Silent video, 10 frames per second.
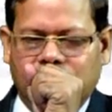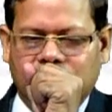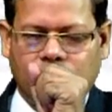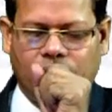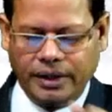
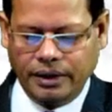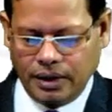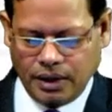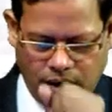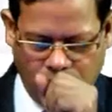sorry
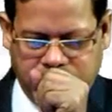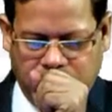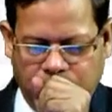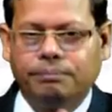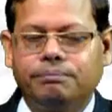
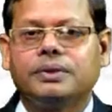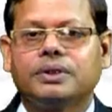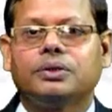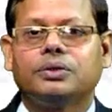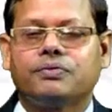
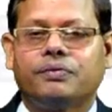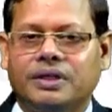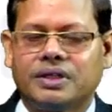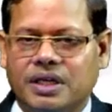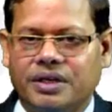for
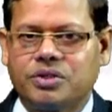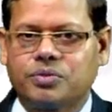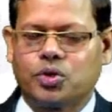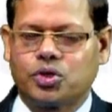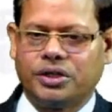the service
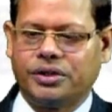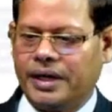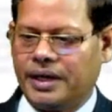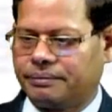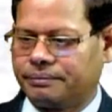portion they are.